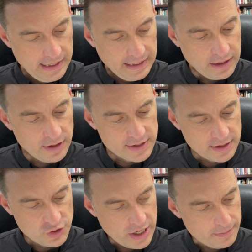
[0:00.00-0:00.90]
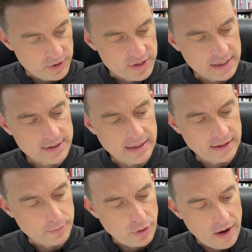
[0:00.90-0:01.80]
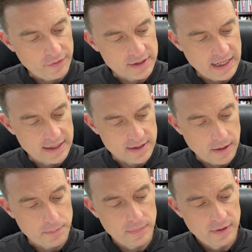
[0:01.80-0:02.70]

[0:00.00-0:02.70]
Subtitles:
Here, as in chapter 16, the prophet takes up,